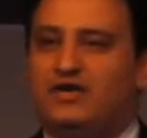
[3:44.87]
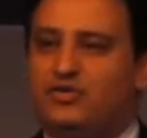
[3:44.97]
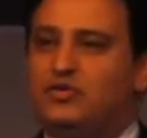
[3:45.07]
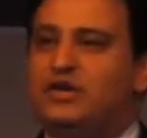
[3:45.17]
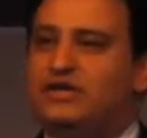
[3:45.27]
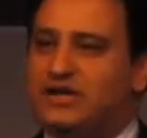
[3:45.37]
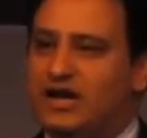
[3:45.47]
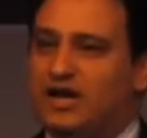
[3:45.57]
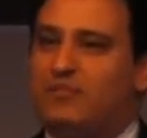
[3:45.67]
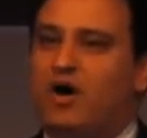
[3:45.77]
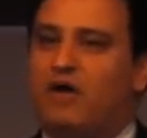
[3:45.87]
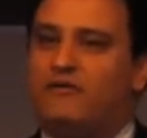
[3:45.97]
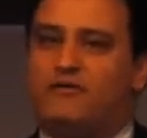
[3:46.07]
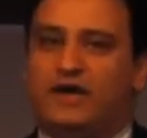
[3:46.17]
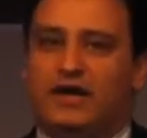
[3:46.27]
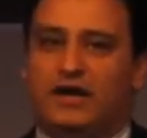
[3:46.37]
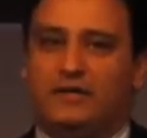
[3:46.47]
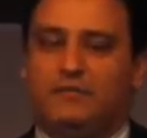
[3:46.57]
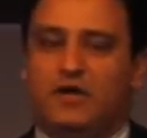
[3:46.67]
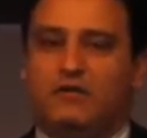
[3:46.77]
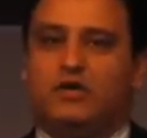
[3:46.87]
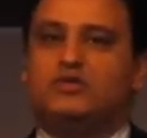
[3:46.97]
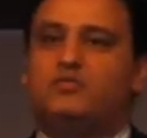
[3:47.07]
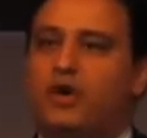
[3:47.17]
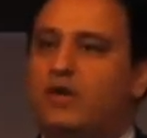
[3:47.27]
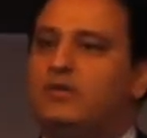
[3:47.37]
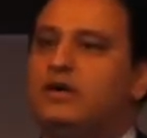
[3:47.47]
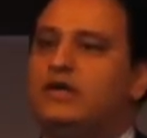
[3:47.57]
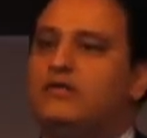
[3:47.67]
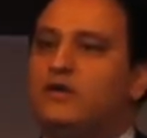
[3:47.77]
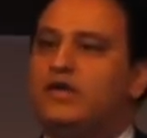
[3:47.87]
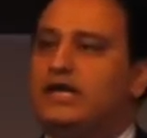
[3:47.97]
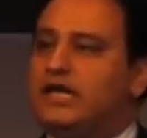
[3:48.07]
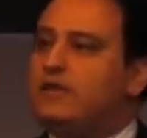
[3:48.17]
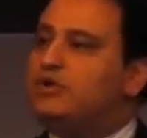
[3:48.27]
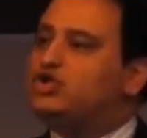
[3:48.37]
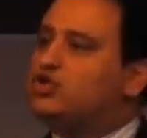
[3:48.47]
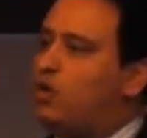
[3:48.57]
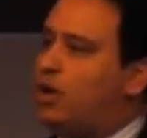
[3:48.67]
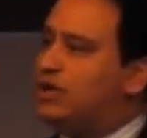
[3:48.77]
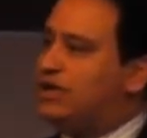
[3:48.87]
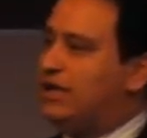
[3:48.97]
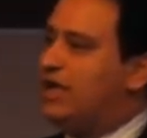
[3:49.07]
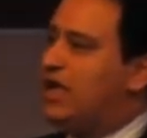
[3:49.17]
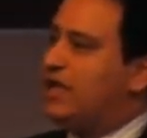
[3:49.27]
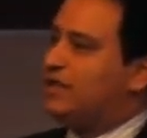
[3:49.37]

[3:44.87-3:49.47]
unit and above was primarily when the image quality